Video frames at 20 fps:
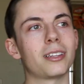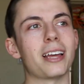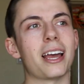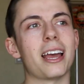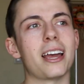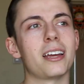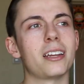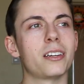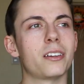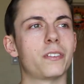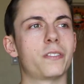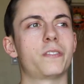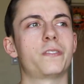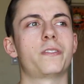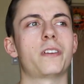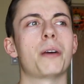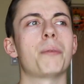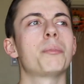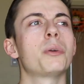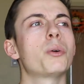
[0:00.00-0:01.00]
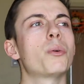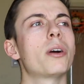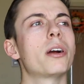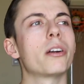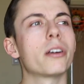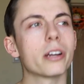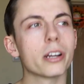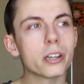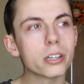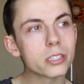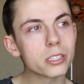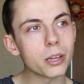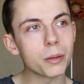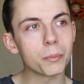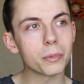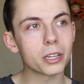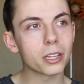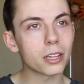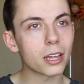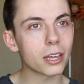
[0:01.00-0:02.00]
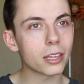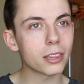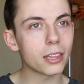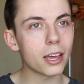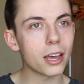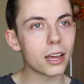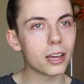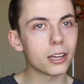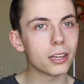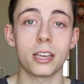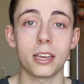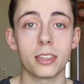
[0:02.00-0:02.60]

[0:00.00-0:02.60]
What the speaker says: the end of February or something like that.